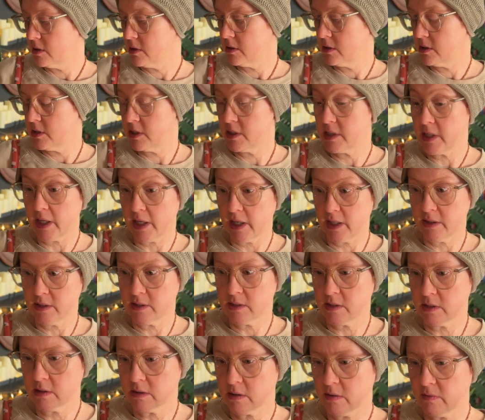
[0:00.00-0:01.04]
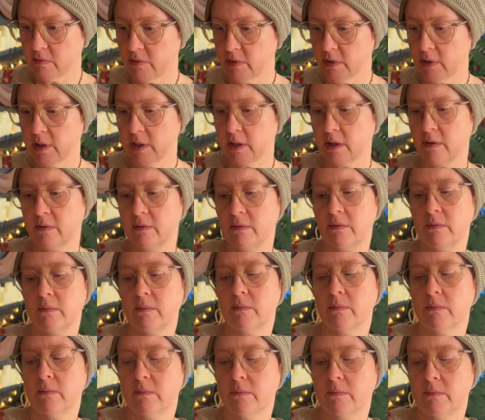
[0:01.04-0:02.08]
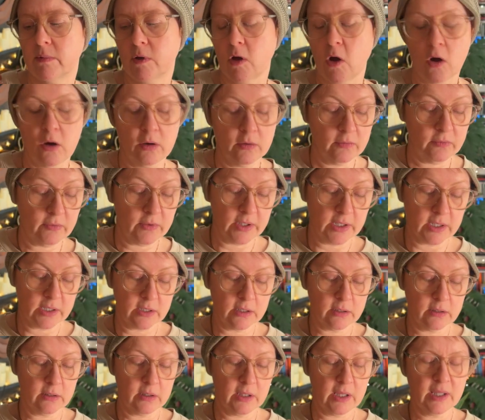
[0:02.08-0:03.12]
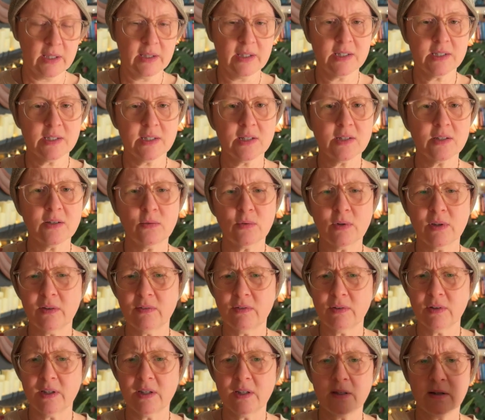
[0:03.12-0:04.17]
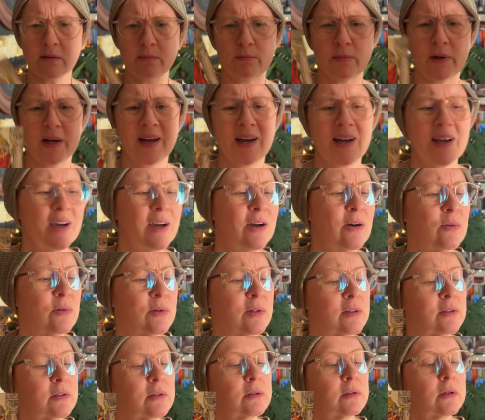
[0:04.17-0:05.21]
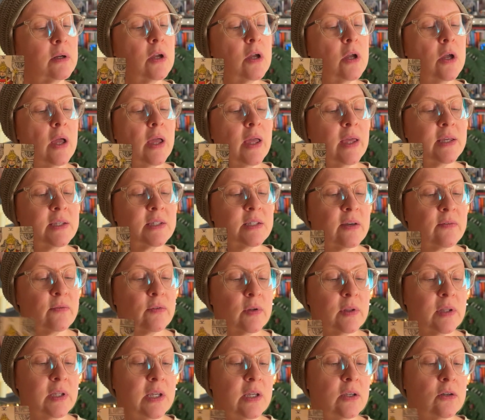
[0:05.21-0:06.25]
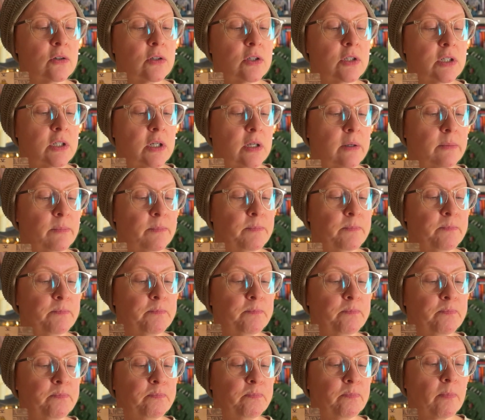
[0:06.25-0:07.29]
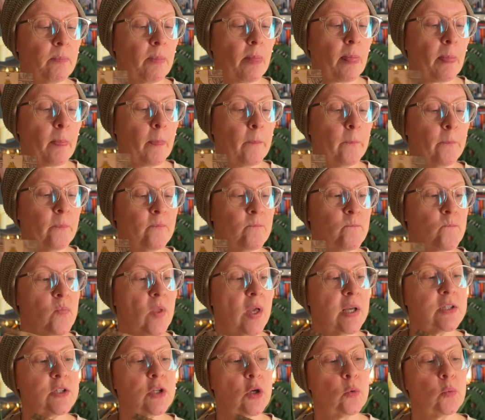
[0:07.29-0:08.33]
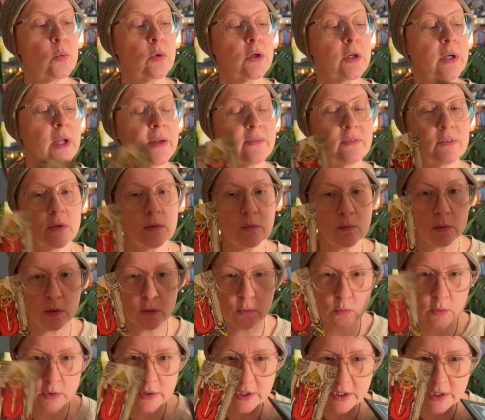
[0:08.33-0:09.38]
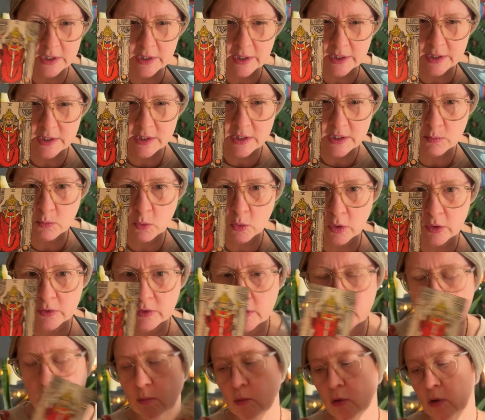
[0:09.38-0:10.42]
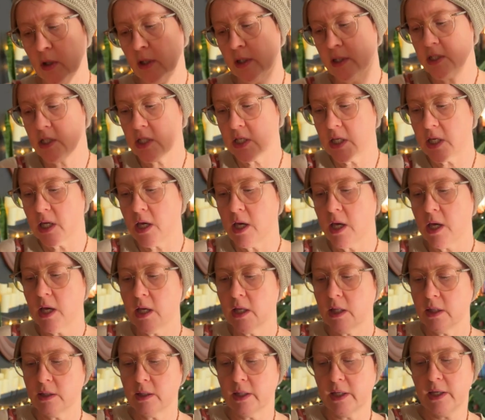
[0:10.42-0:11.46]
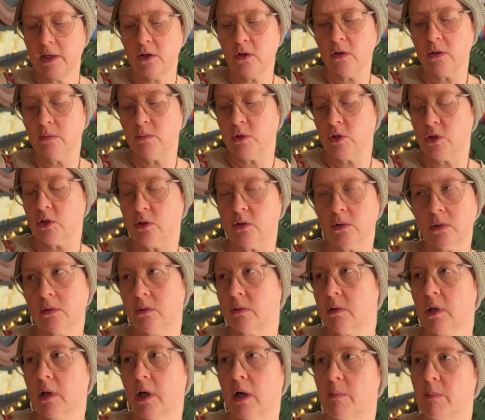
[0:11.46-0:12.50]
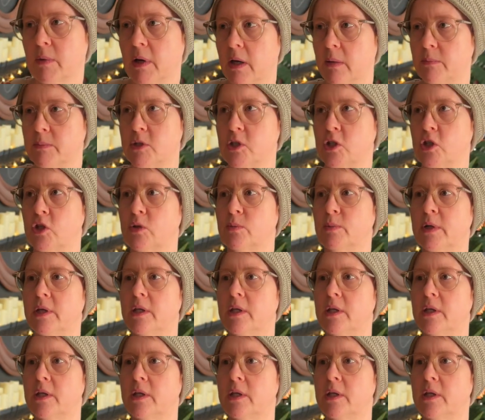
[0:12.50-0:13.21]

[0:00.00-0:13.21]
today. This doesn't feel like conflict, and this doesn't really feel like power except for leadership. So we'll dig in some more on the numerology later. I'm sure it'll come up too,